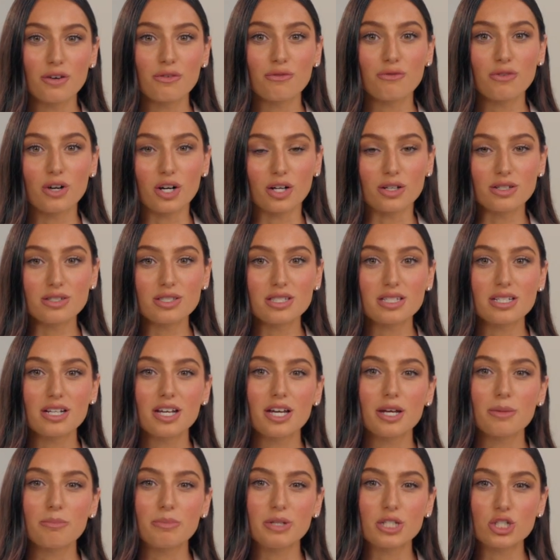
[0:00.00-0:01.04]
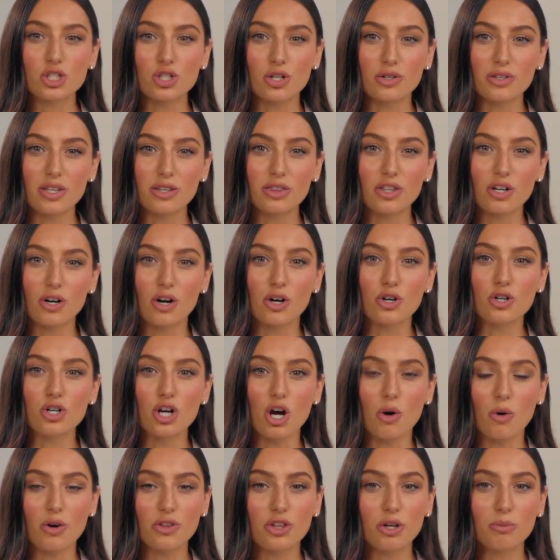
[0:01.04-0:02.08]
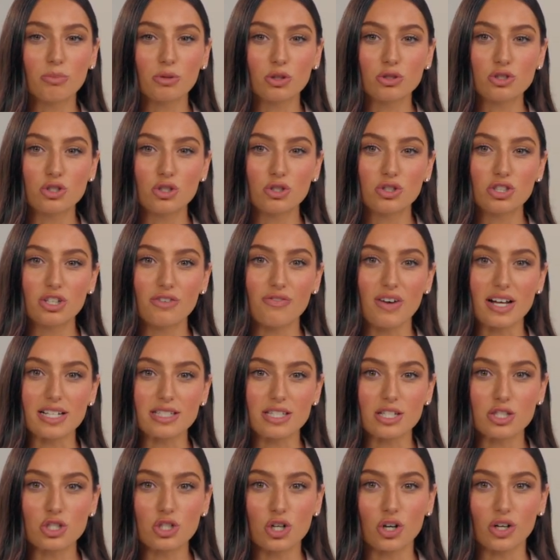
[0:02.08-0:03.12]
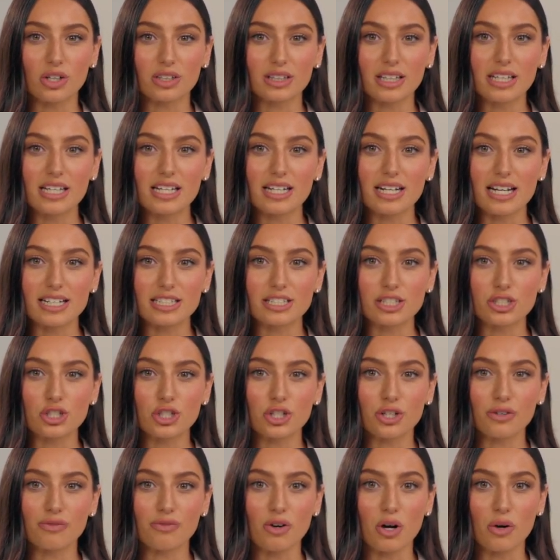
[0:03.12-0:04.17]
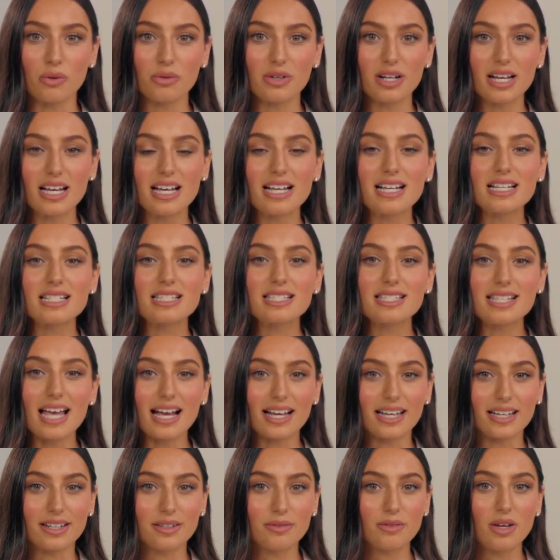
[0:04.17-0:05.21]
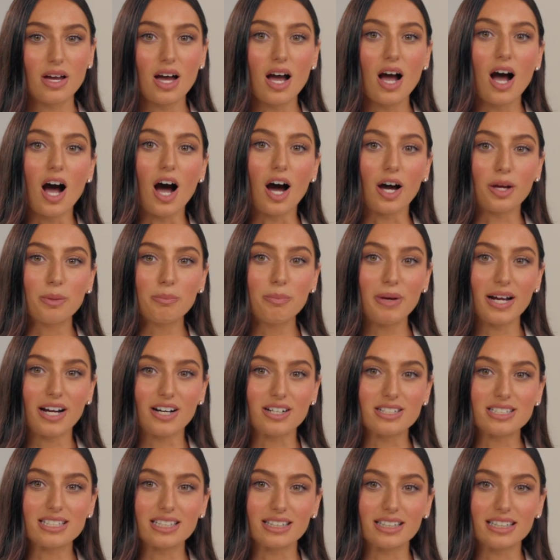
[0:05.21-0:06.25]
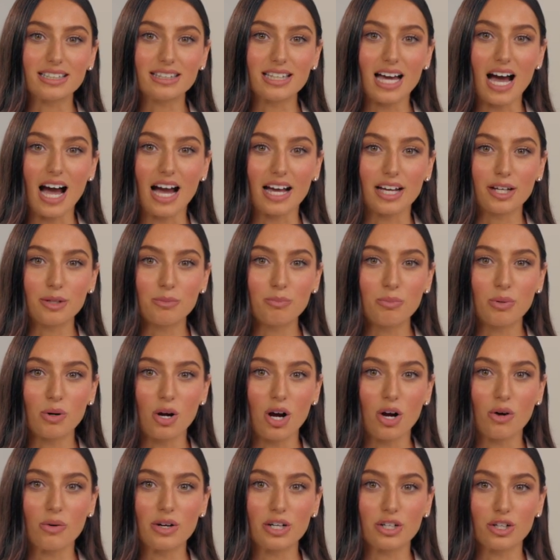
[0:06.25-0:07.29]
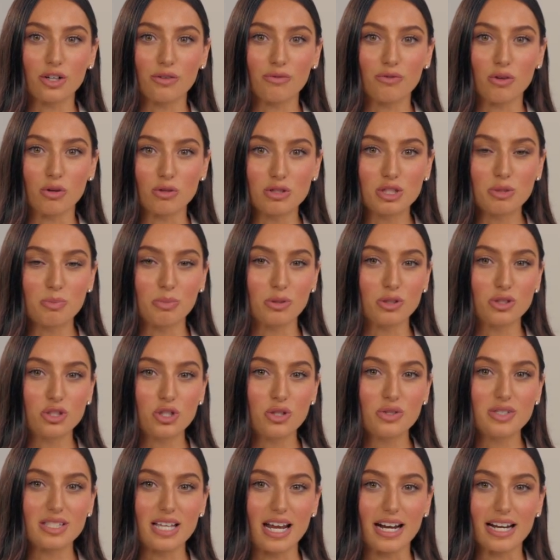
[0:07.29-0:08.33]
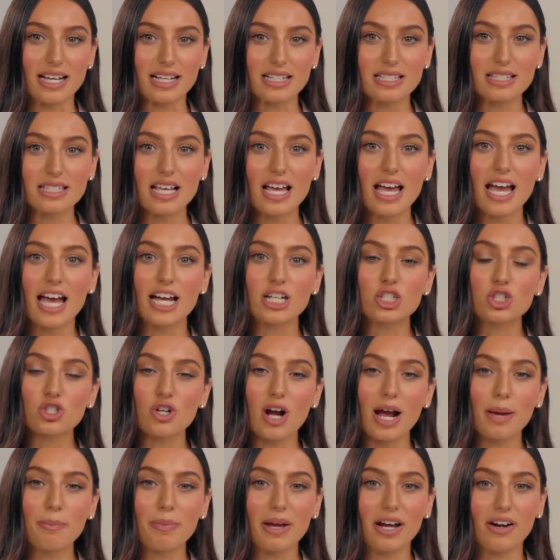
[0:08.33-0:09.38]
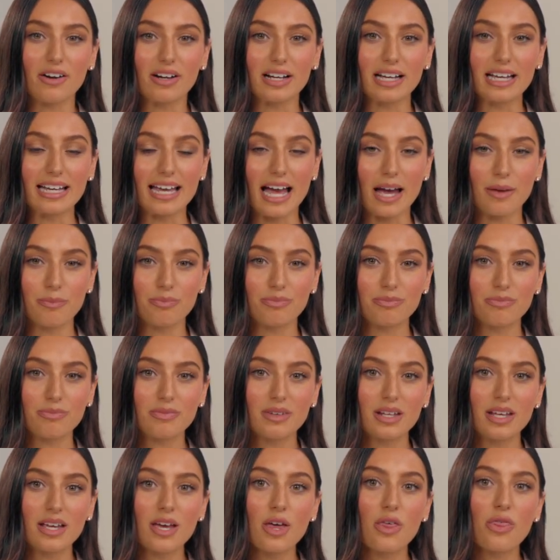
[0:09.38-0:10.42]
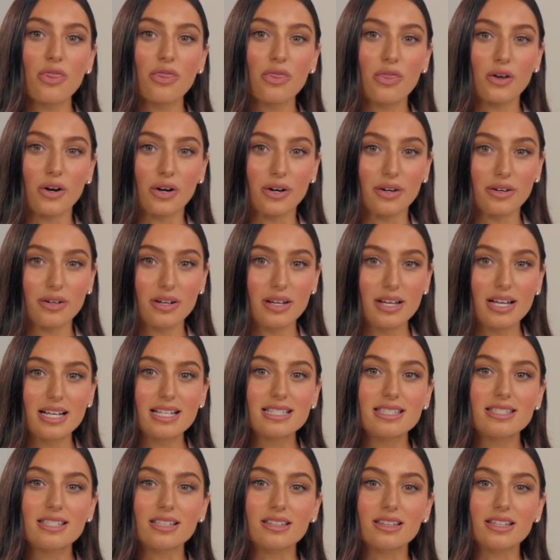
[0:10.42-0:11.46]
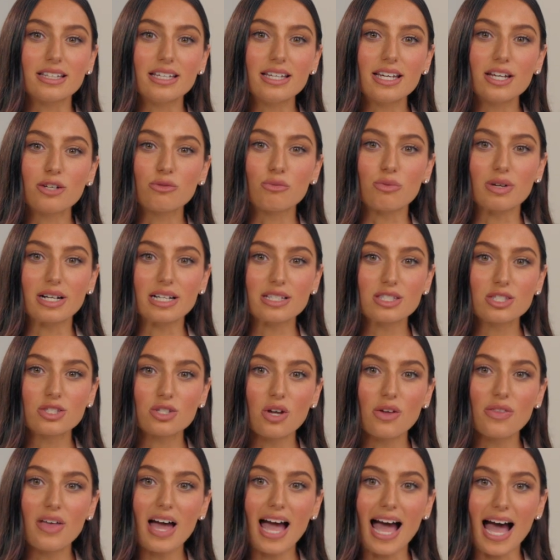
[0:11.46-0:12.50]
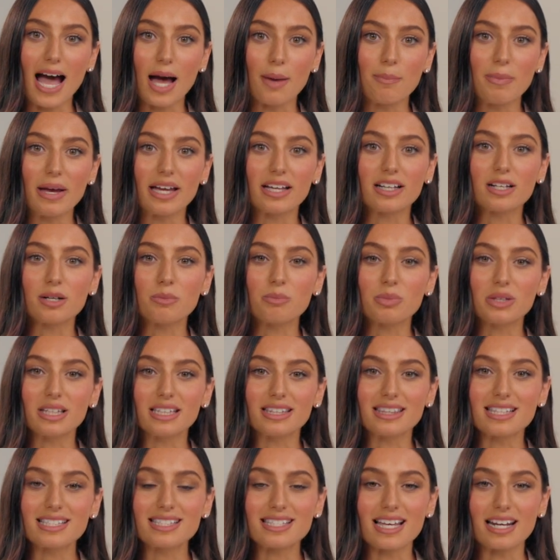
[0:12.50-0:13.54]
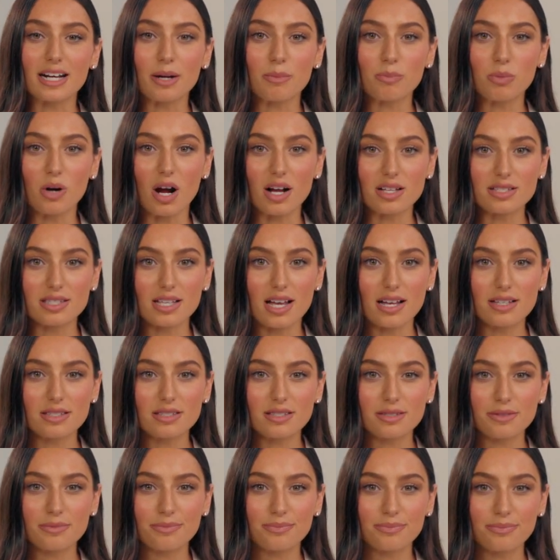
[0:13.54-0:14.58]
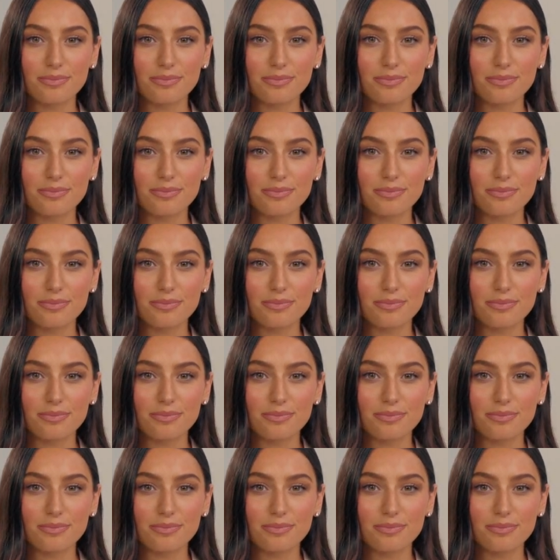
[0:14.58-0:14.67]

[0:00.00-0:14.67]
first, be sure that there are no other Bluetooth devices currently connected to your phone. Second, unpair and delete the Ion Pro in your phone's Bluetooth settings and try pairing again. Third, delete and reinstall the app and complete the setup process.